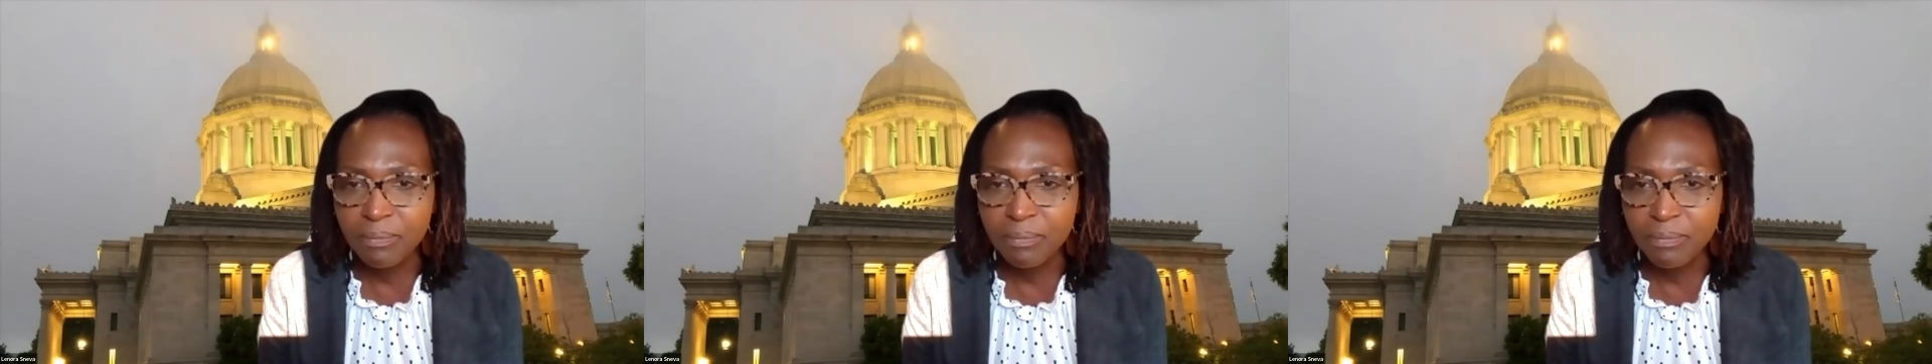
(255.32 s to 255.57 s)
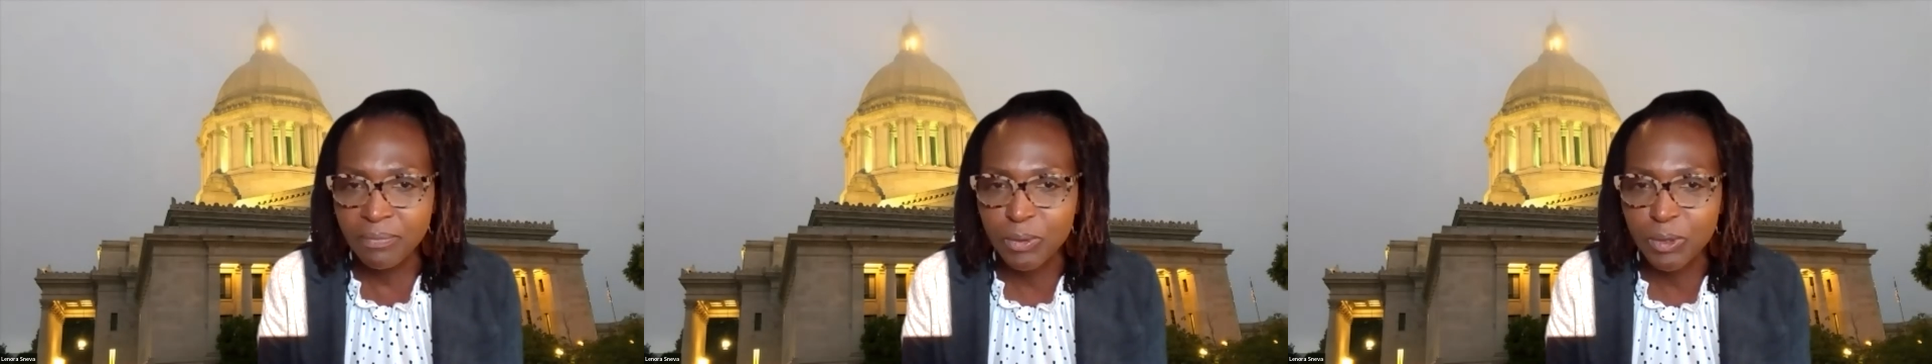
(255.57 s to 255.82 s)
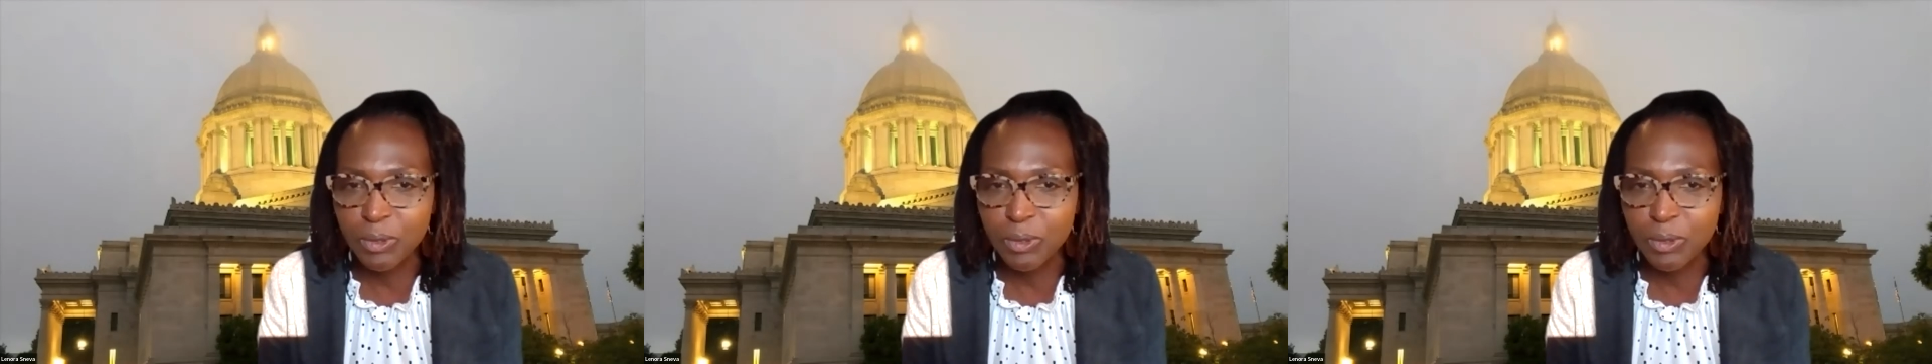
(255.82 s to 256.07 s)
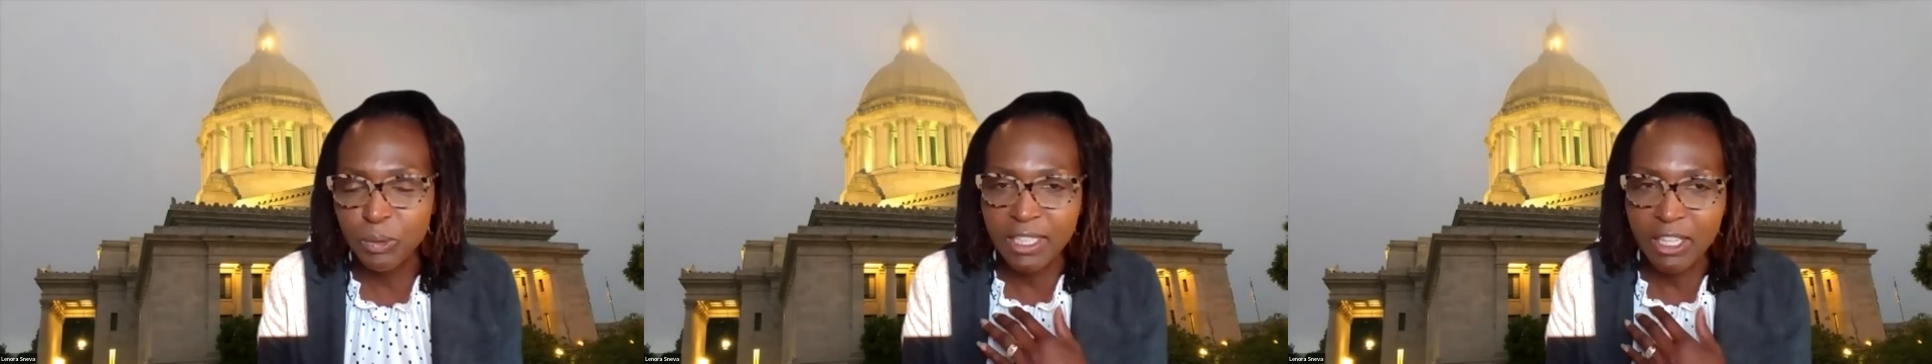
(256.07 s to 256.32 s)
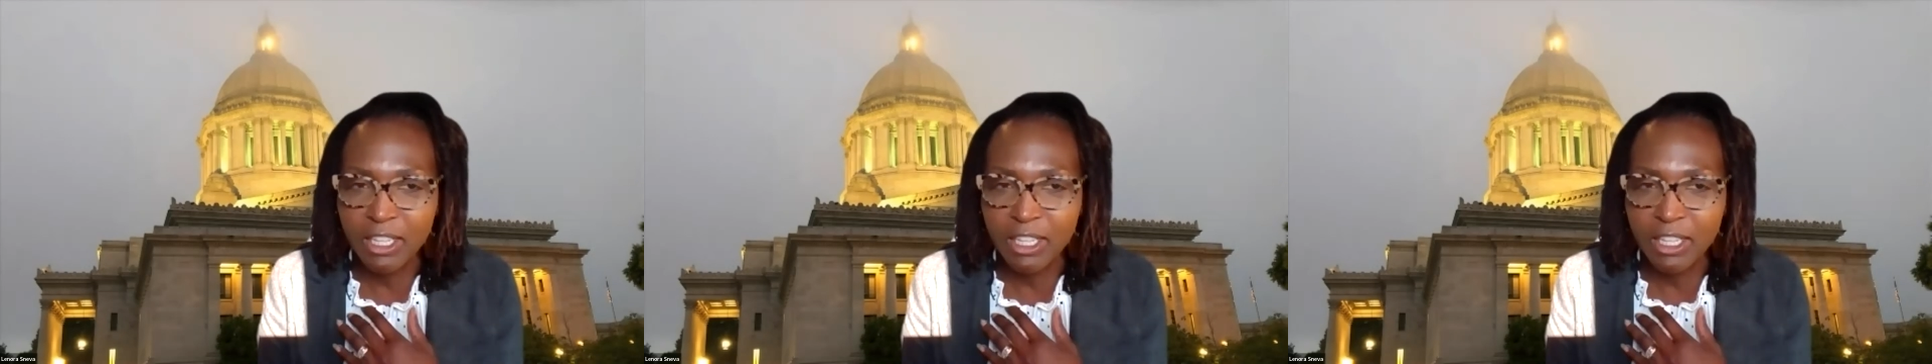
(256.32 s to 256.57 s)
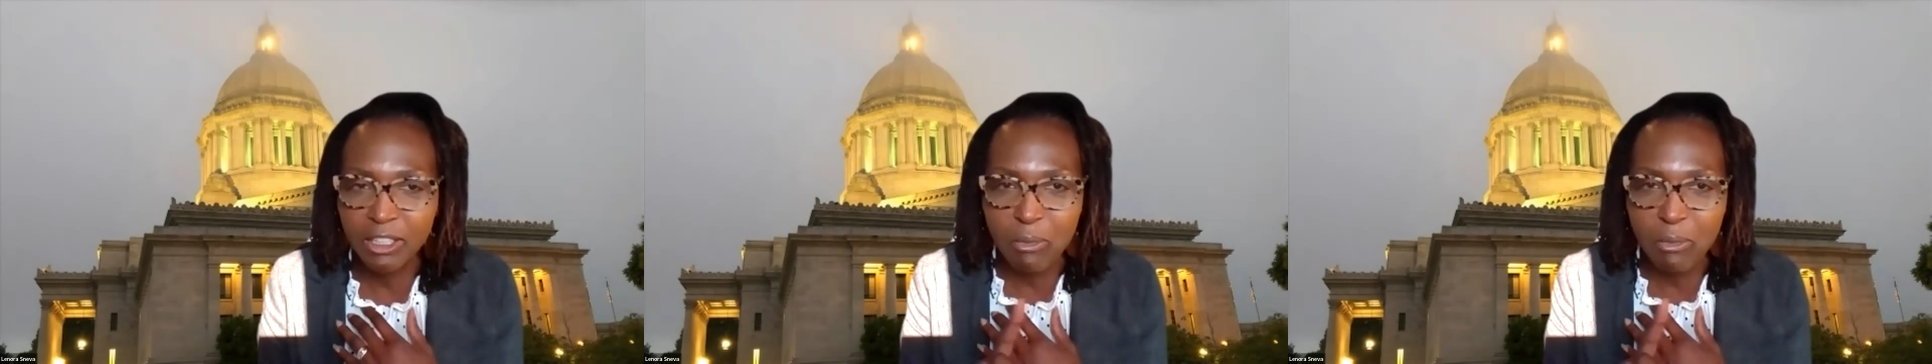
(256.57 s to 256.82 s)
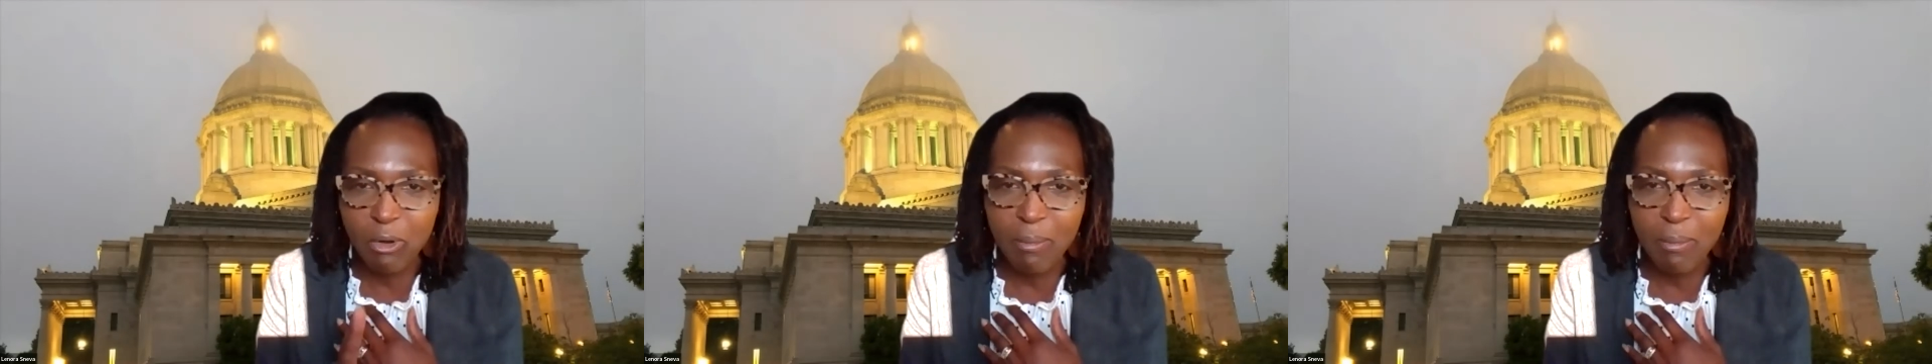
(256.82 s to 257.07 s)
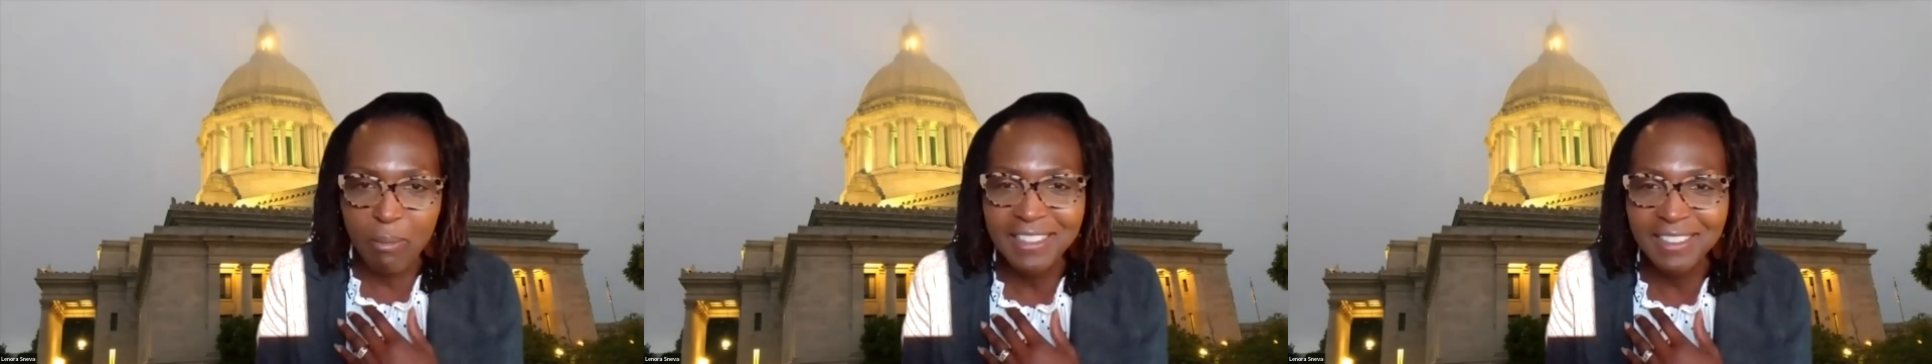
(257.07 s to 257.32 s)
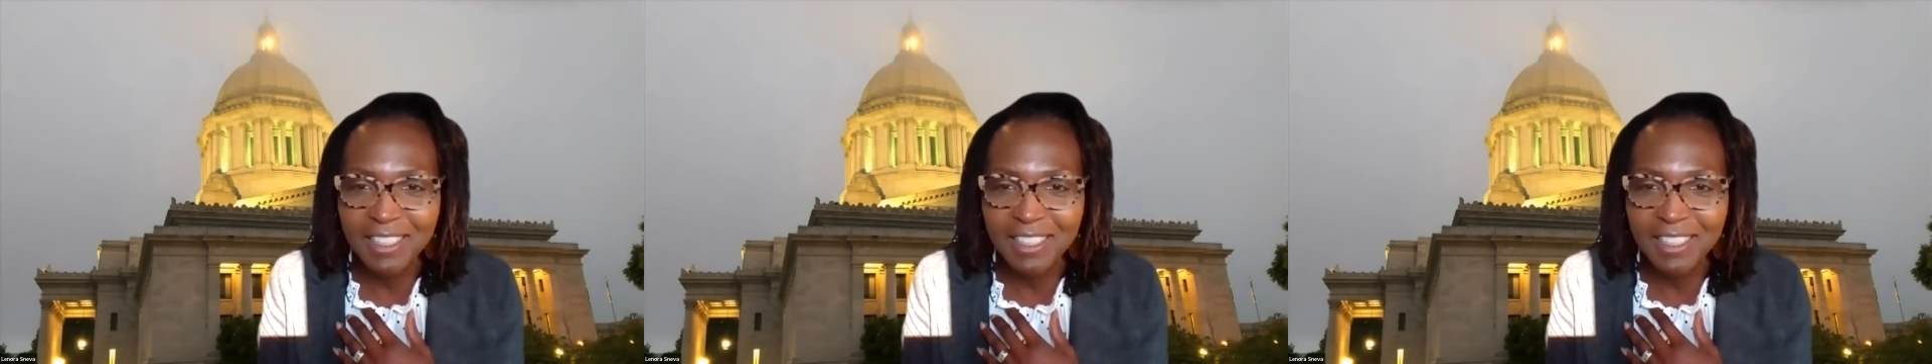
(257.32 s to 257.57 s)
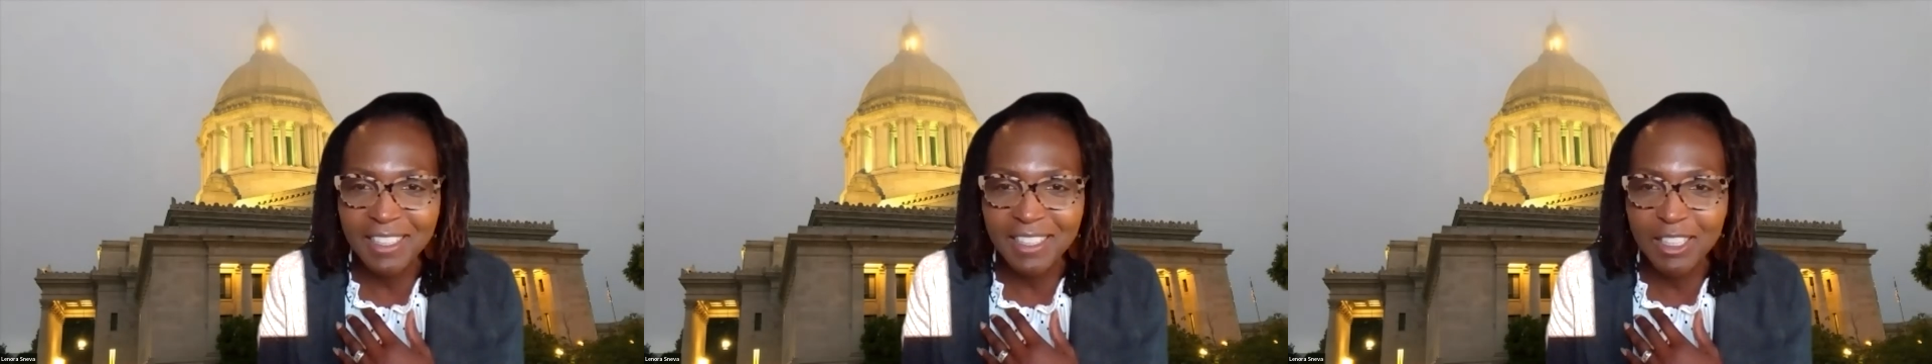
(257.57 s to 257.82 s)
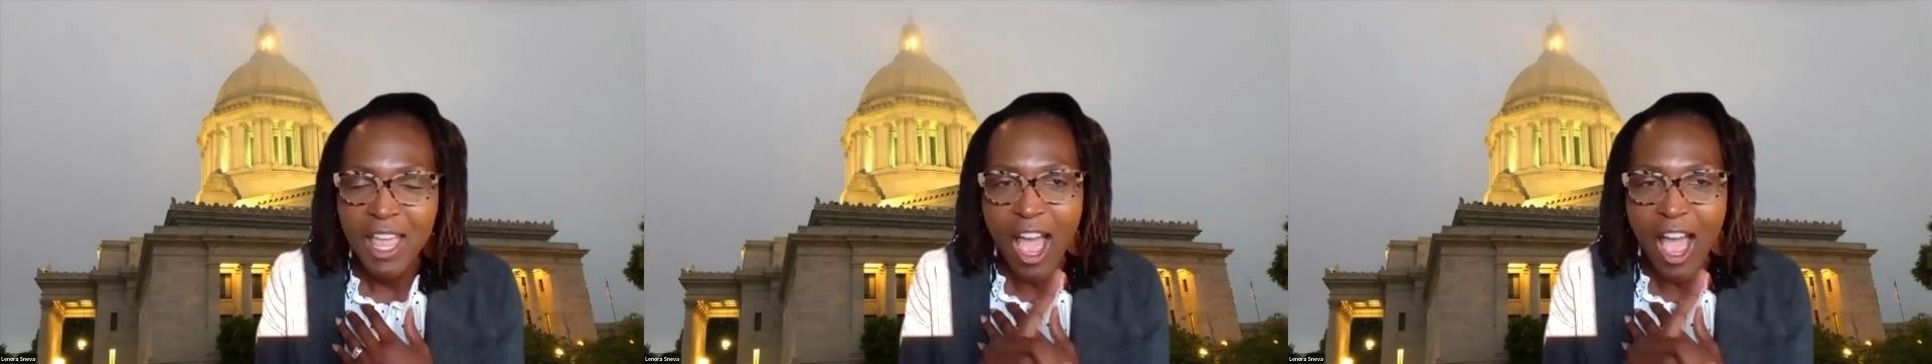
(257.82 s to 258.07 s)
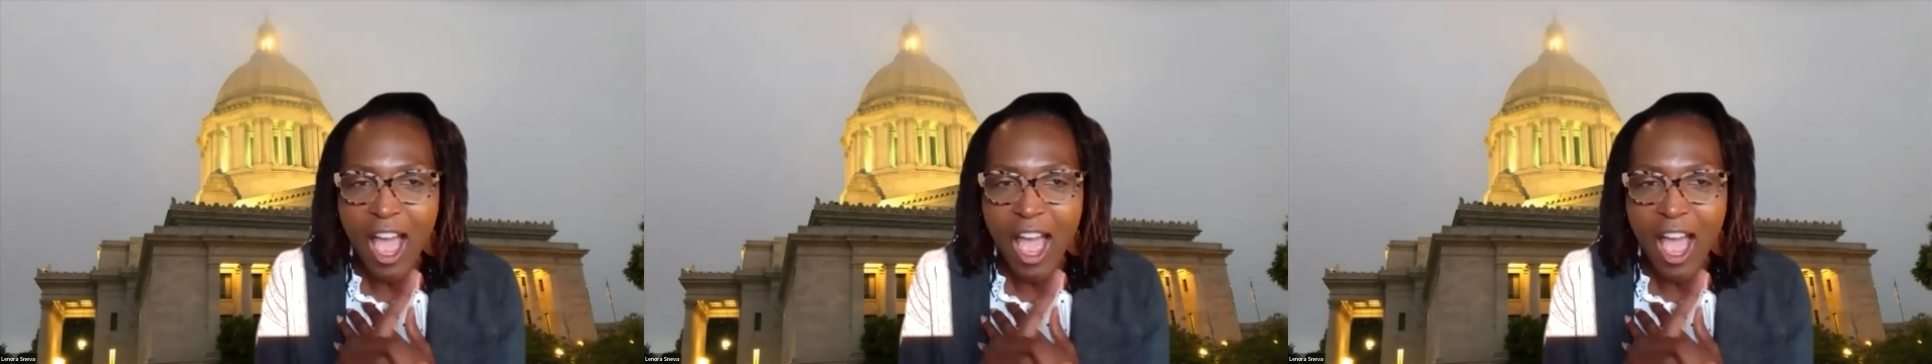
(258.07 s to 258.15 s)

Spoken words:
so we're just going to tell you a little bit more about us and